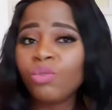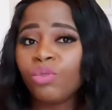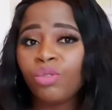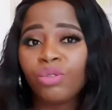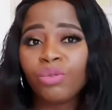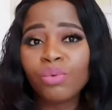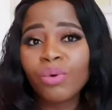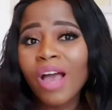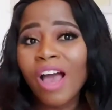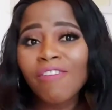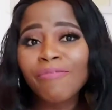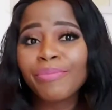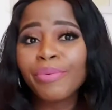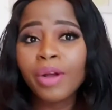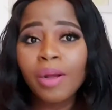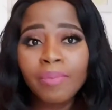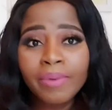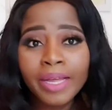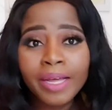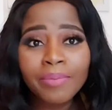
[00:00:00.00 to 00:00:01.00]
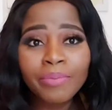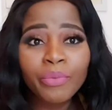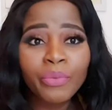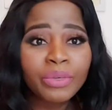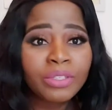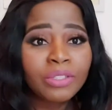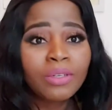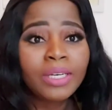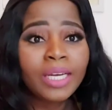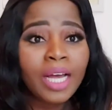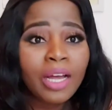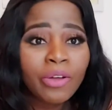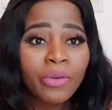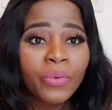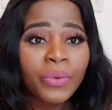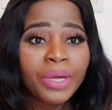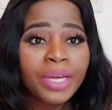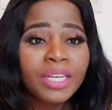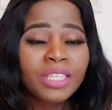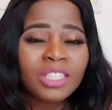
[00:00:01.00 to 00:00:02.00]
you have problem with your
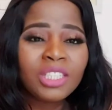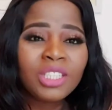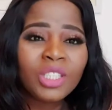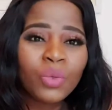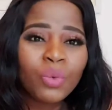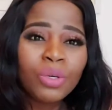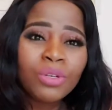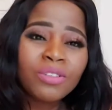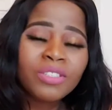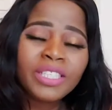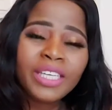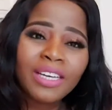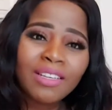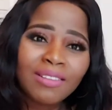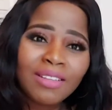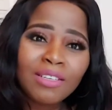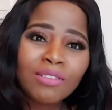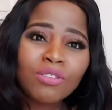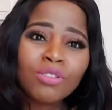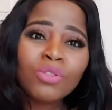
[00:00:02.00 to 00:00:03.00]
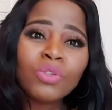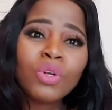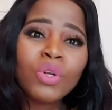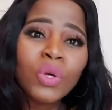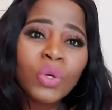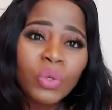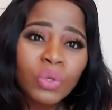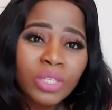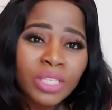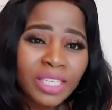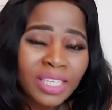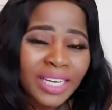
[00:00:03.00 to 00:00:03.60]
language and you want to take things slowly.